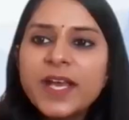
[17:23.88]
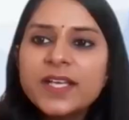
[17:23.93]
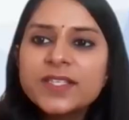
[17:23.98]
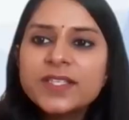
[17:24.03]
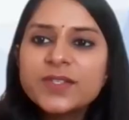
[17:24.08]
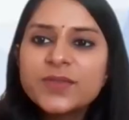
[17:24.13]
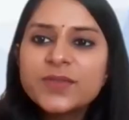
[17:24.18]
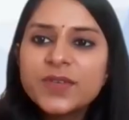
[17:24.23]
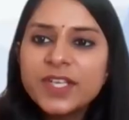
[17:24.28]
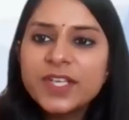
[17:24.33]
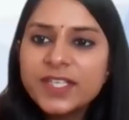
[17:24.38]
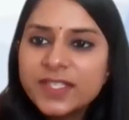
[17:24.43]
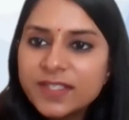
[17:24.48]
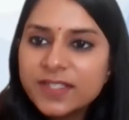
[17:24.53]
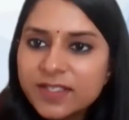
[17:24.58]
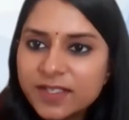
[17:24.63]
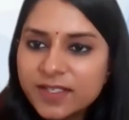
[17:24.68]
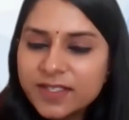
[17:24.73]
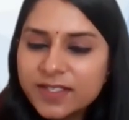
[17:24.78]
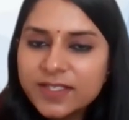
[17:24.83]
has
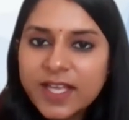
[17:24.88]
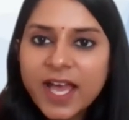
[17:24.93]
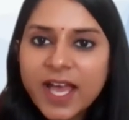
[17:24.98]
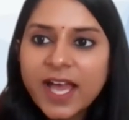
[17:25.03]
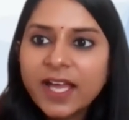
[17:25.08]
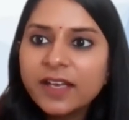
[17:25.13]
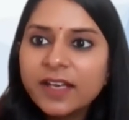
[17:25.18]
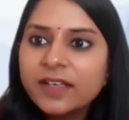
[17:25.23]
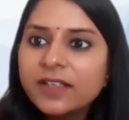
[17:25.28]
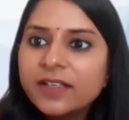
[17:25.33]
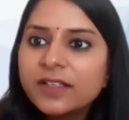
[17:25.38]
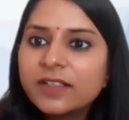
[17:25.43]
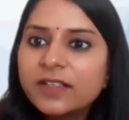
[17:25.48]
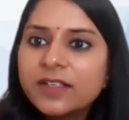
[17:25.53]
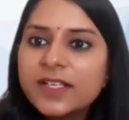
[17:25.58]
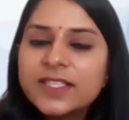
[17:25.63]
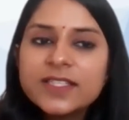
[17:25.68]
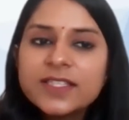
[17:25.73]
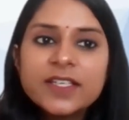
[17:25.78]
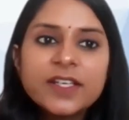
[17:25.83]
raised his hand.
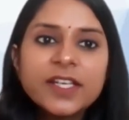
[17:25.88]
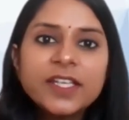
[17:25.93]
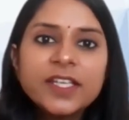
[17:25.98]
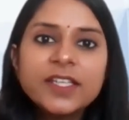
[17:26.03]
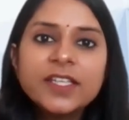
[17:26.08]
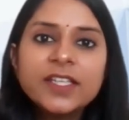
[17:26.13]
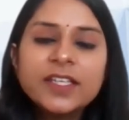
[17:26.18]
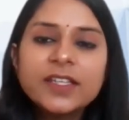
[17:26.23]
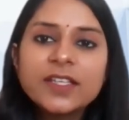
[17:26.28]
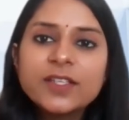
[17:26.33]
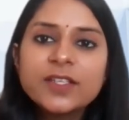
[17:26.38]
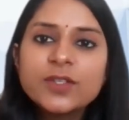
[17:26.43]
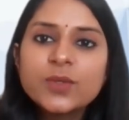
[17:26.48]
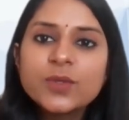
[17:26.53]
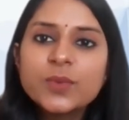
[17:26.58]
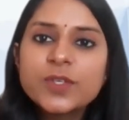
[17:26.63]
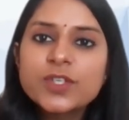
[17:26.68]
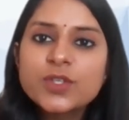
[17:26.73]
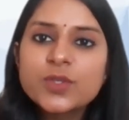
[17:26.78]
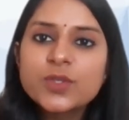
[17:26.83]
Is there anything that
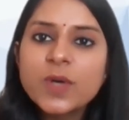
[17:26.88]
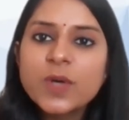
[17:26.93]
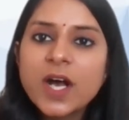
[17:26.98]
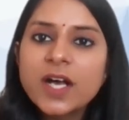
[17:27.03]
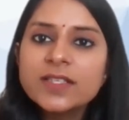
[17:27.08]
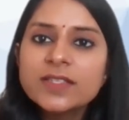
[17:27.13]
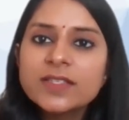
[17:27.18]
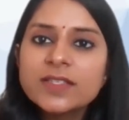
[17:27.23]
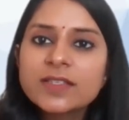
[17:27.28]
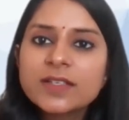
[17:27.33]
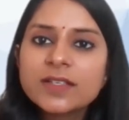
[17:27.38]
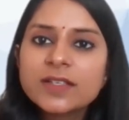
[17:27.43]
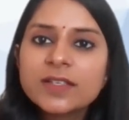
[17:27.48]
you wish to ask?